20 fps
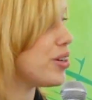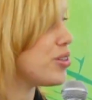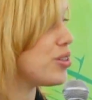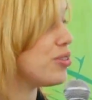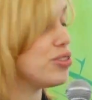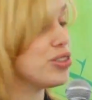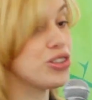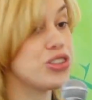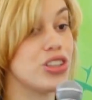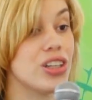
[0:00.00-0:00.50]
So
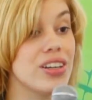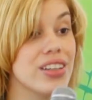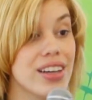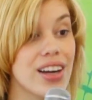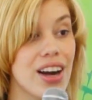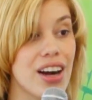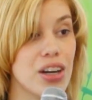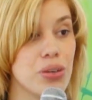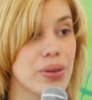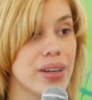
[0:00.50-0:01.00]
if you're starting a
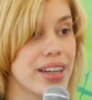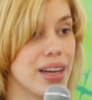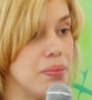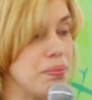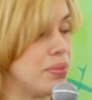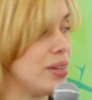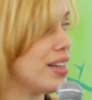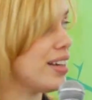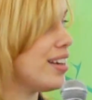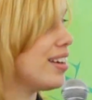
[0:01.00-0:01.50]
hardware
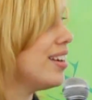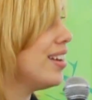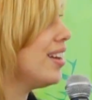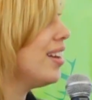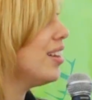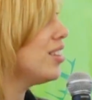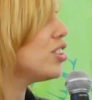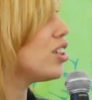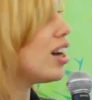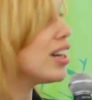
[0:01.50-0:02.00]
company,
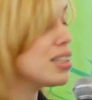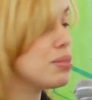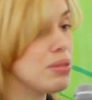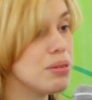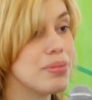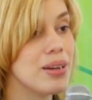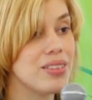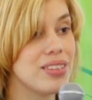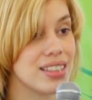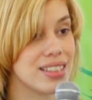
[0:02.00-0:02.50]
talk to me
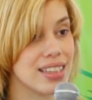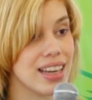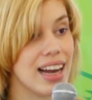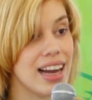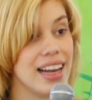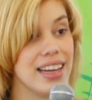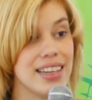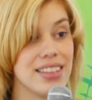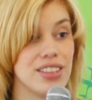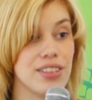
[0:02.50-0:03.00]
about this
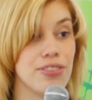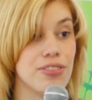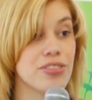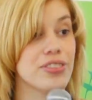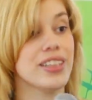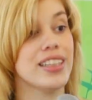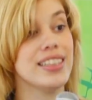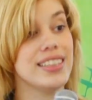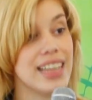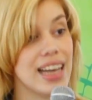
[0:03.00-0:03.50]
guide. It's a
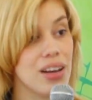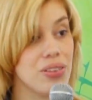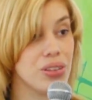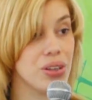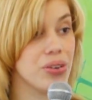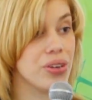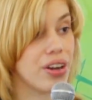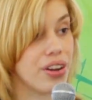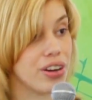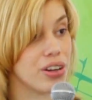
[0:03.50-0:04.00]
free
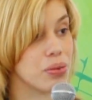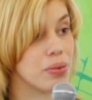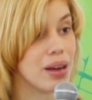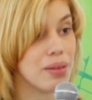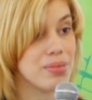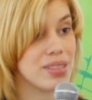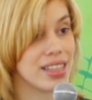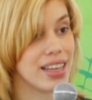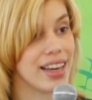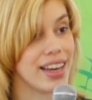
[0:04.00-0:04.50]
download on our
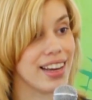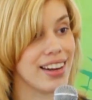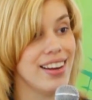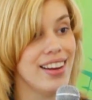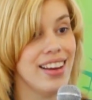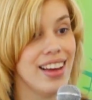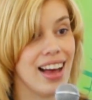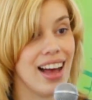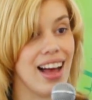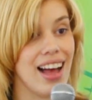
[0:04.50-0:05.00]
website,
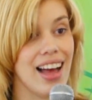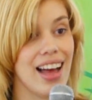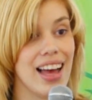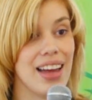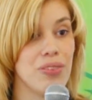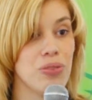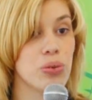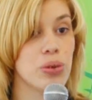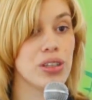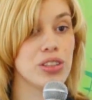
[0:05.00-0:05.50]

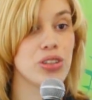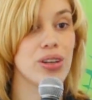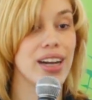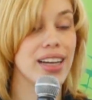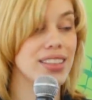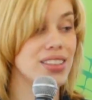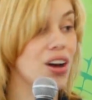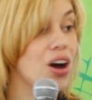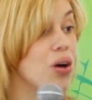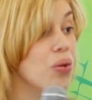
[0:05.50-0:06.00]
and we're
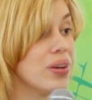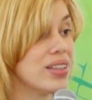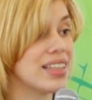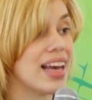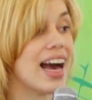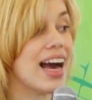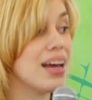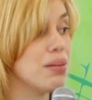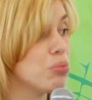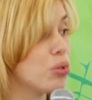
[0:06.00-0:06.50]
trying to always
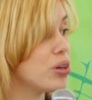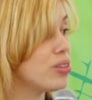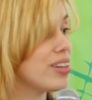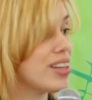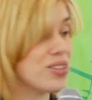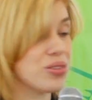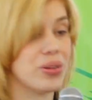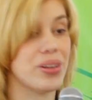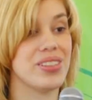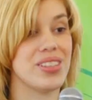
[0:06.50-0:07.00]
add more
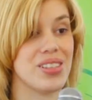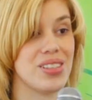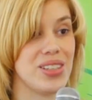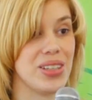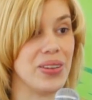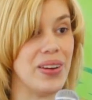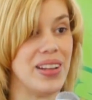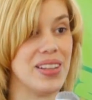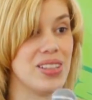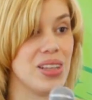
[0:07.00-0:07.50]
resources to
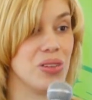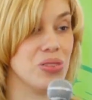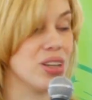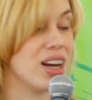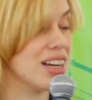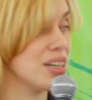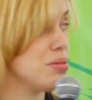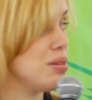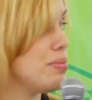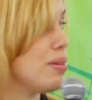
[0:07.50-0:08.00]
it. So
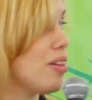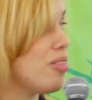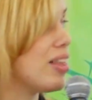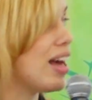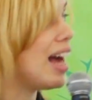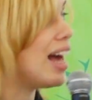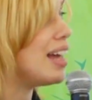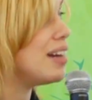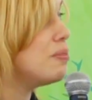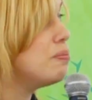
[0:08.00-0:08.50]
talk to me about
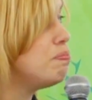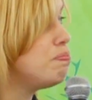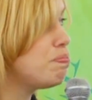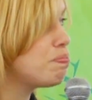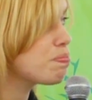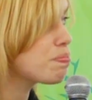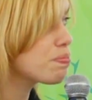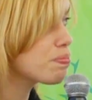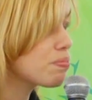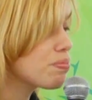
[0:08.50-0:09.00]
that.
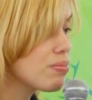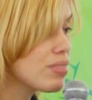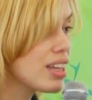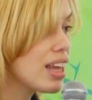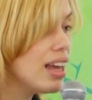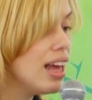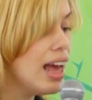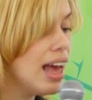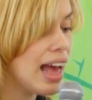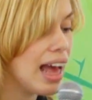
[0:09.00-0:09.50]

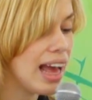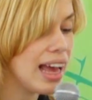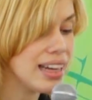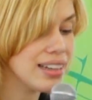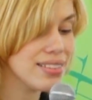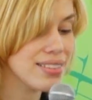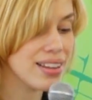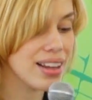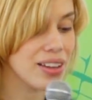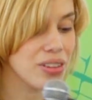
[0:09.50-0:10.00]

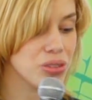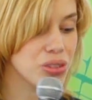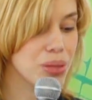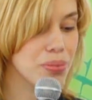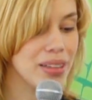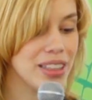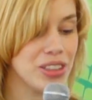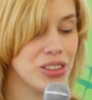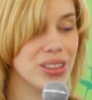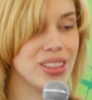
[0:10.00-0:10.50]
And some
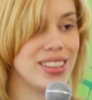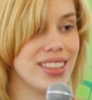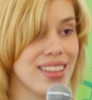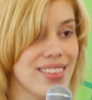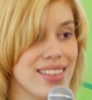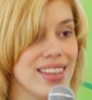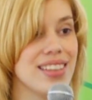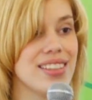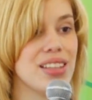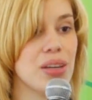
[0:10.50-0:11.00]
interesting
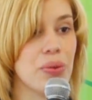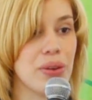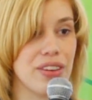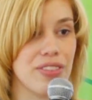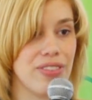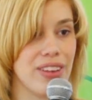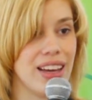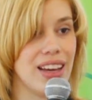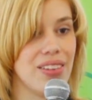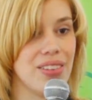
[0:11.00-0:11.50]
things that we
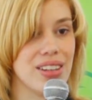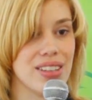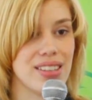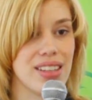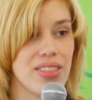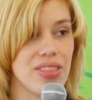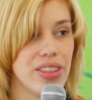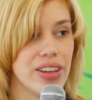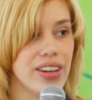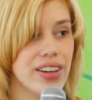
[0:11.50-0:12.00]
found is
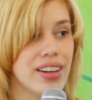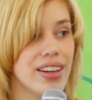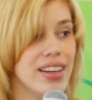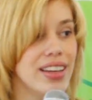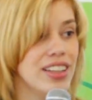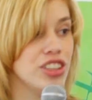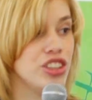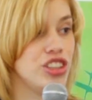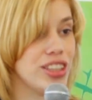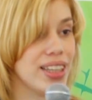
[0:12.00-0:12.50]
that there
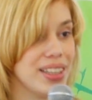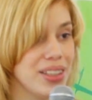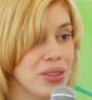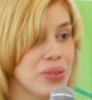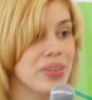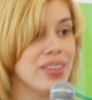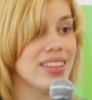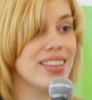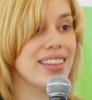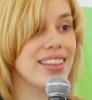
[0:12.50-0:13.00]

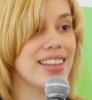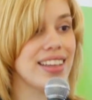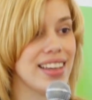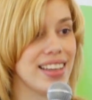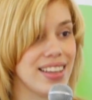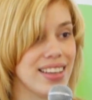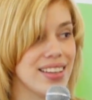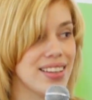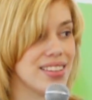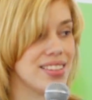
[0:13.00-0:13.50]
genuinely
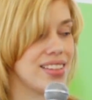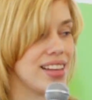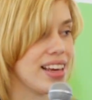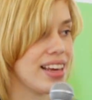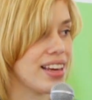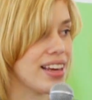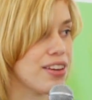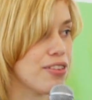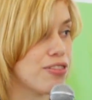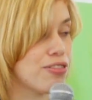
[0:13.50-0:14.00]
is
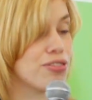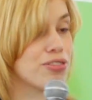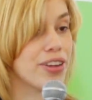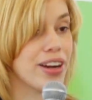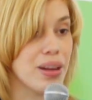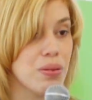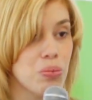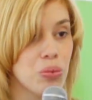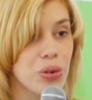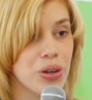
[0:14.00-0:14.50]
a
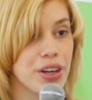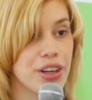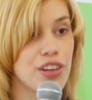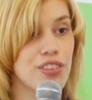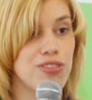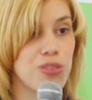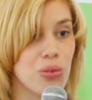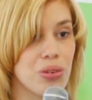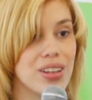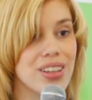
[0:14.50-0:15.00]
framework
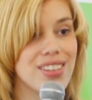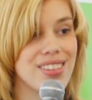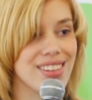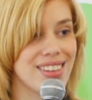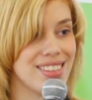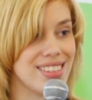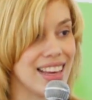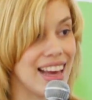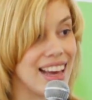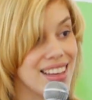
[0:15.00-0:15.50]
for
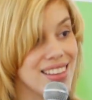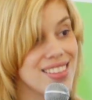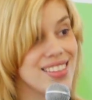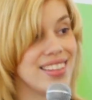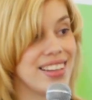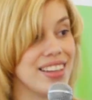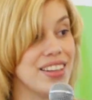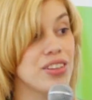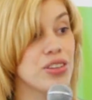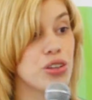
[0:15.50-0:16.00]
success
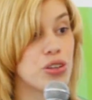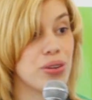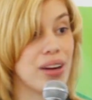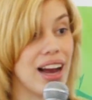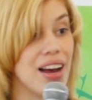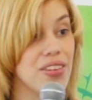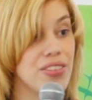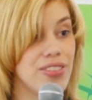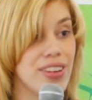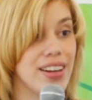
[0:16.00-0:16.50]
in
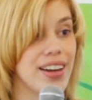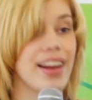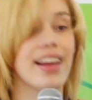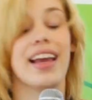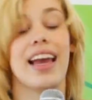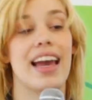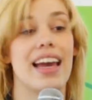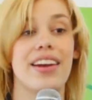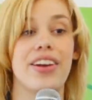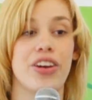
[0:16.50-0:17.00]
crowdfunding
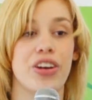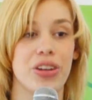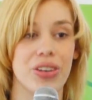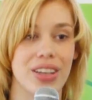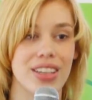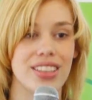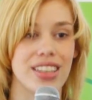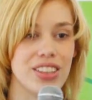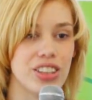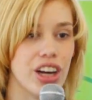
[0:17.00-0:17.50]
and in
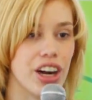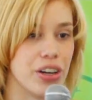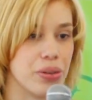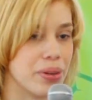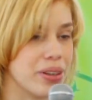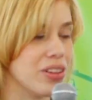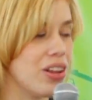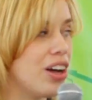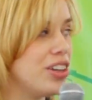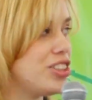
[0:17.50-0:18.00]
early stage
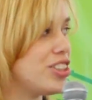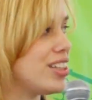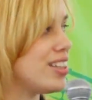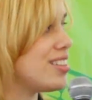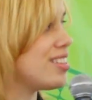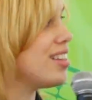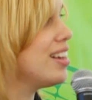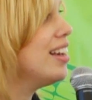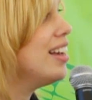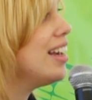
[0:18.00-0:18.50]
hardware launches.